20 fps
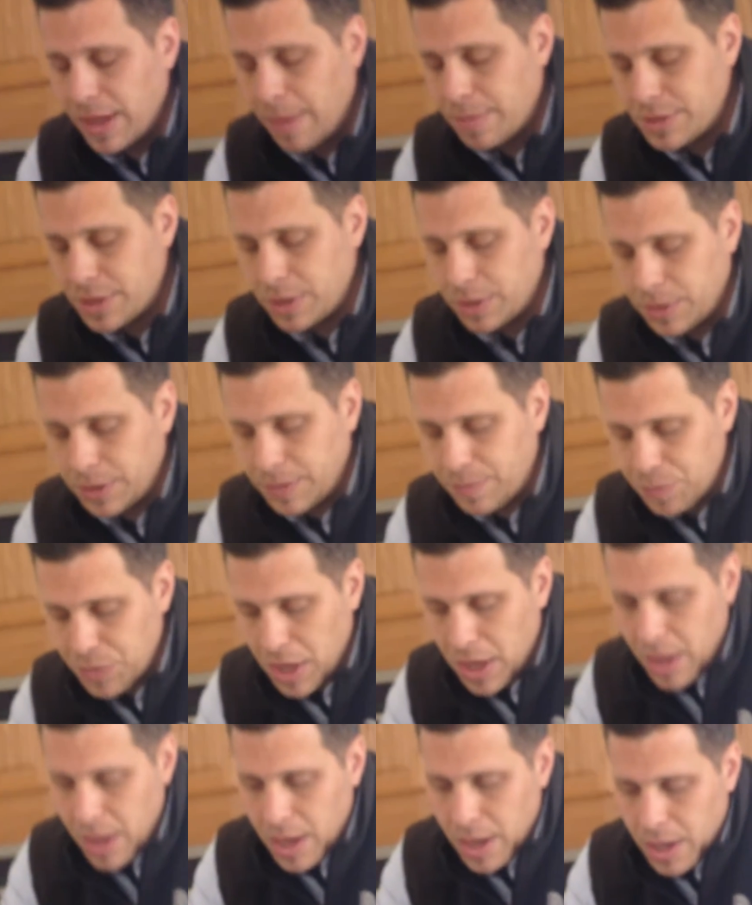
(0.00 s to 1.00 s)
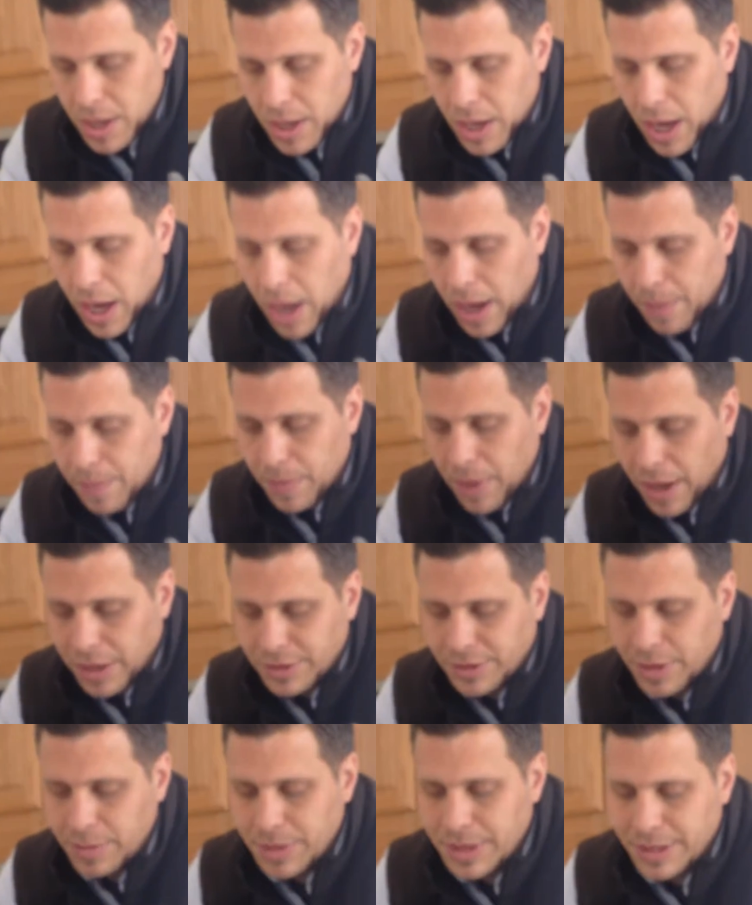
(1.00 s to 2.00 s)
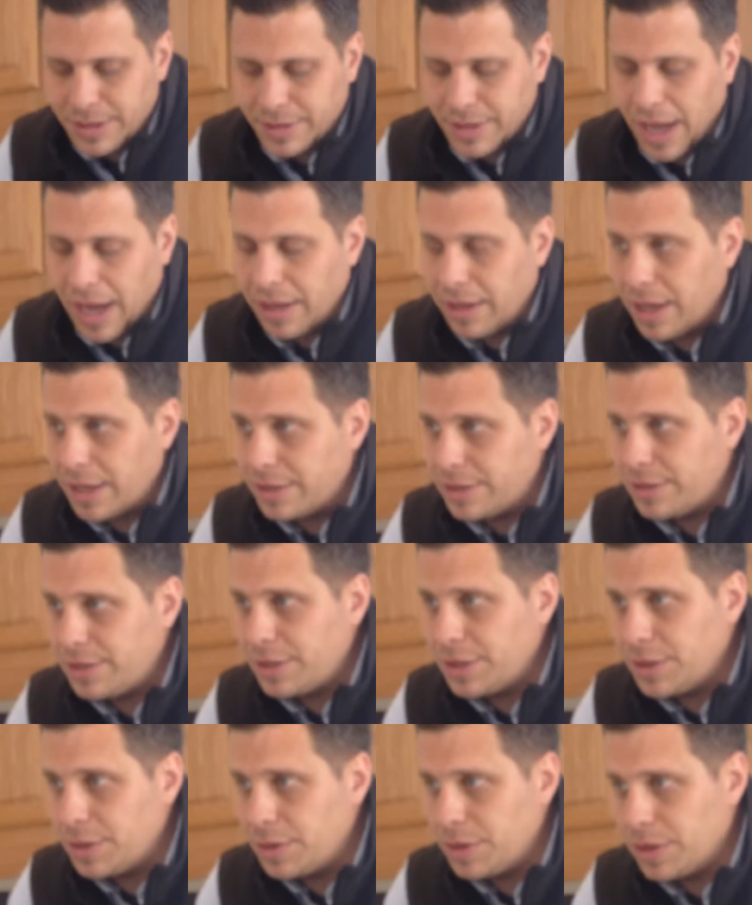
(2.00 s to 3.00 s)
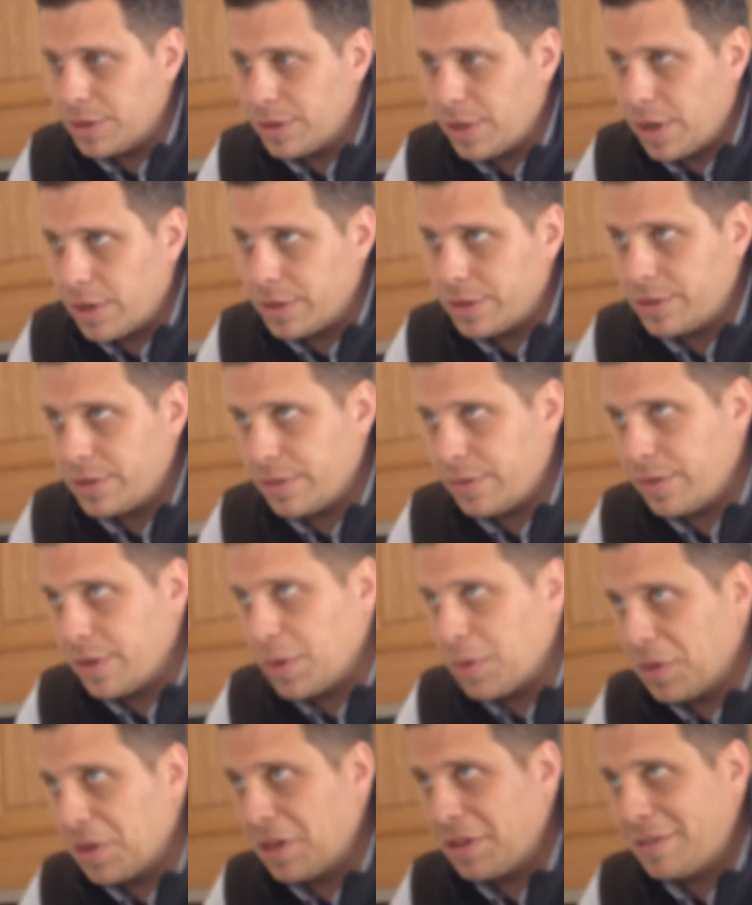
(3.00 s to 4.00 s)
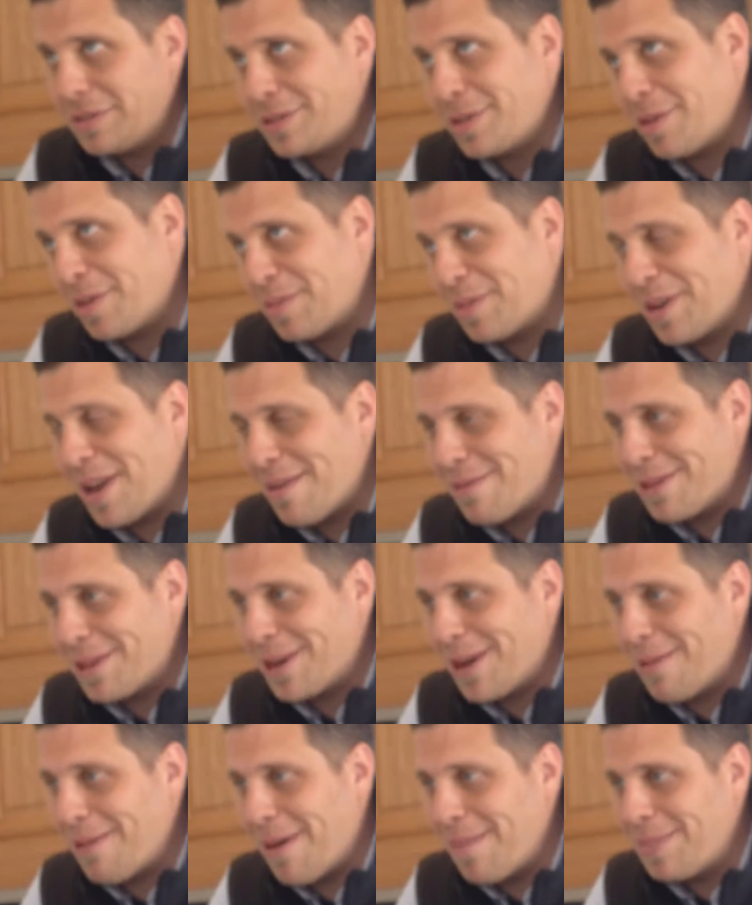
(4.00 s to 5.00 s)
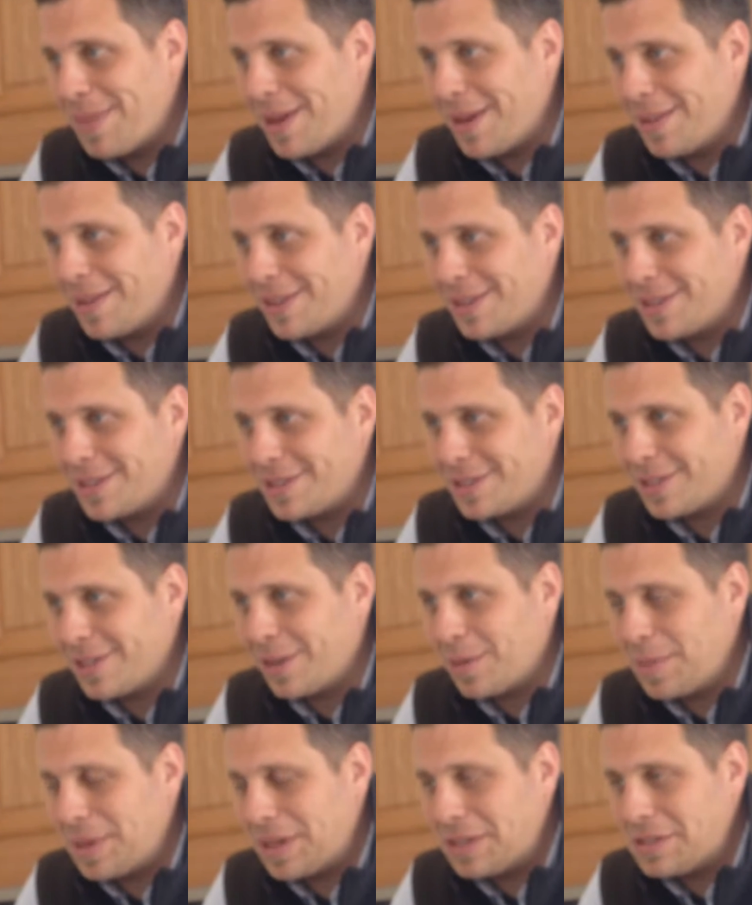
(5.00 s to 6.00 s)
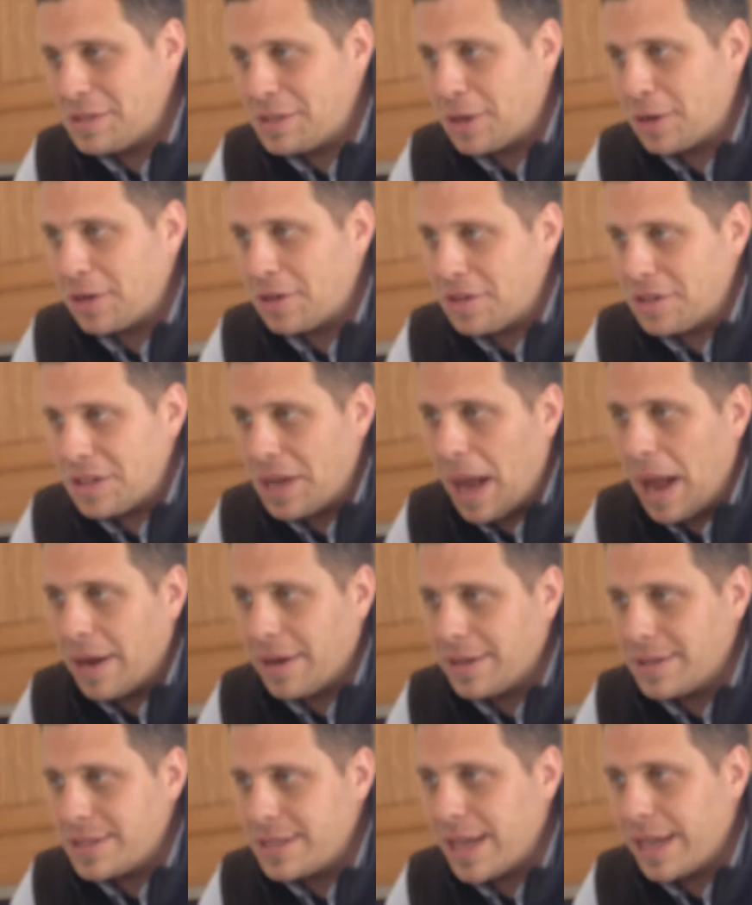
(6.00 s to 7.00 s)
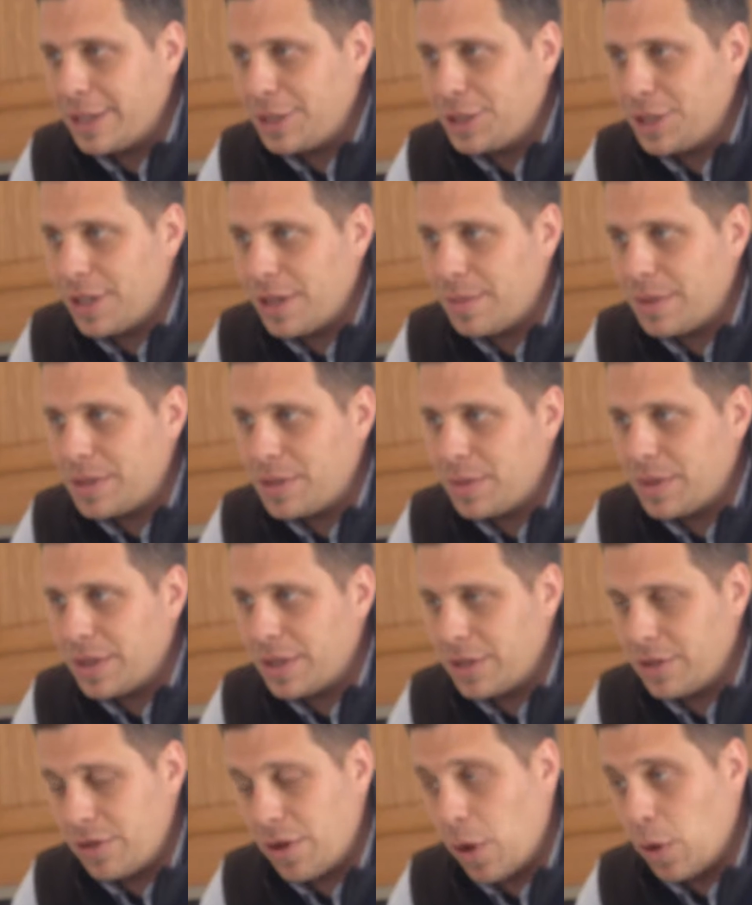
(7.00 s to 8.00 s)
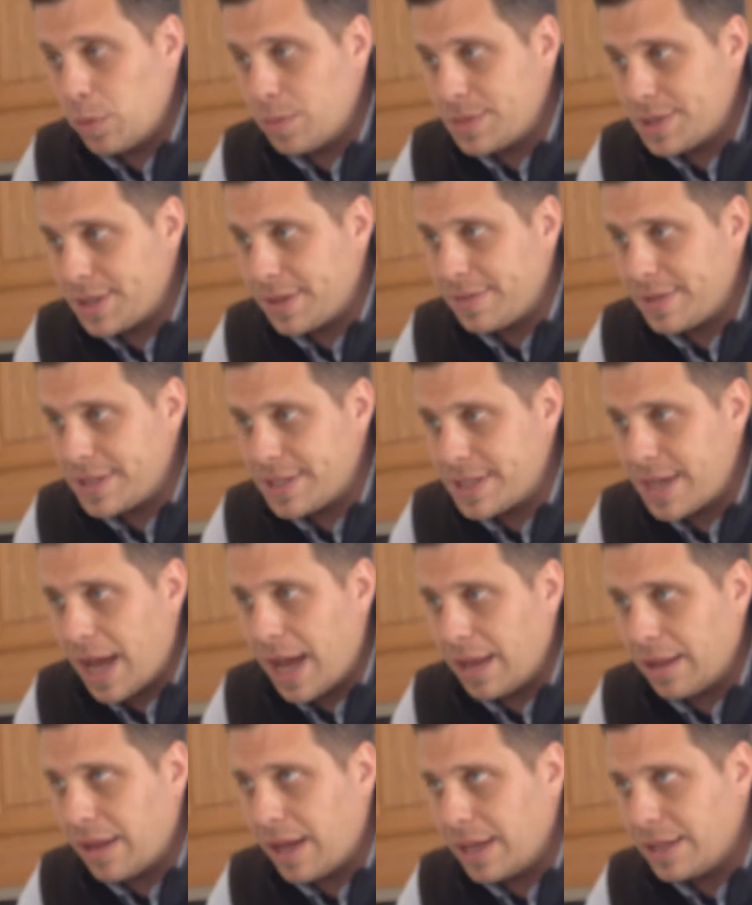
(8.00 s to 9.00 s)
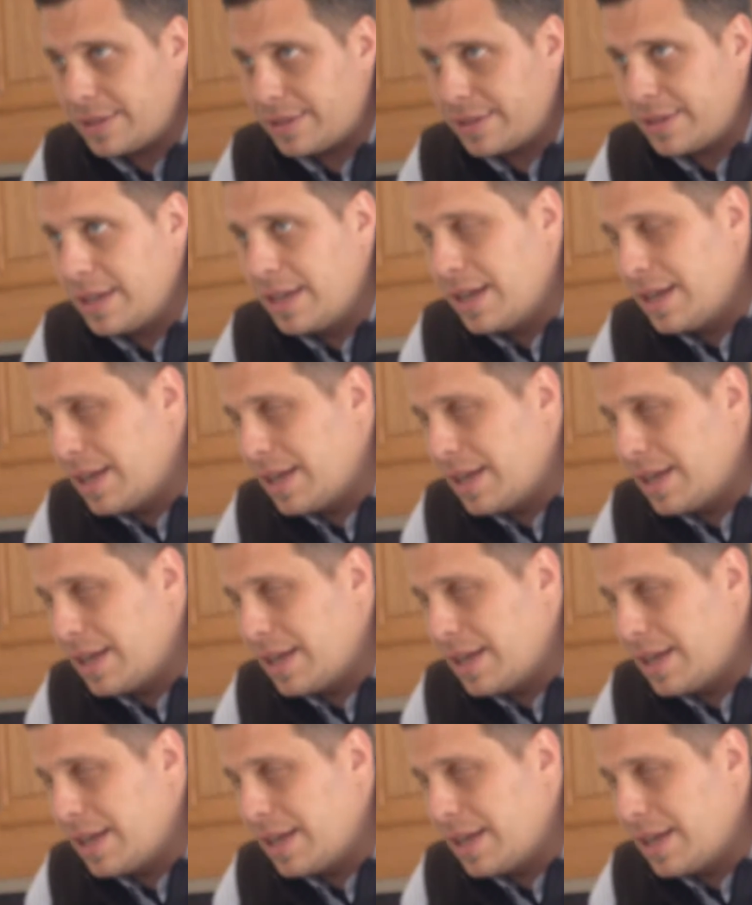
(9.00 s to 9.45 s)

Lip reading: Absolutely. On some of the skylights too, you'll notice if someone were ever to go up there, that there's a little bit of dirt and condensation in between the domes of the skylights.